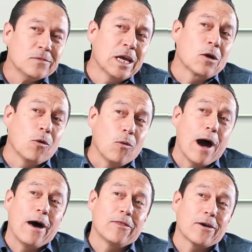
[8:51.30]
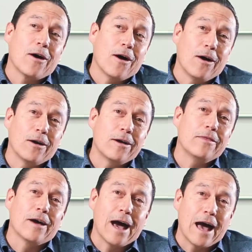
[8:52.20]
they go, wow, the
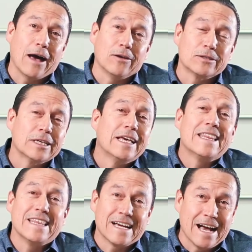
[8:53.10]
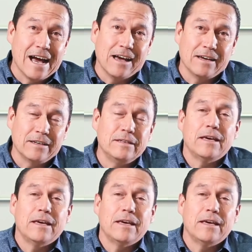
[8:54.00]
car, the house, the guy.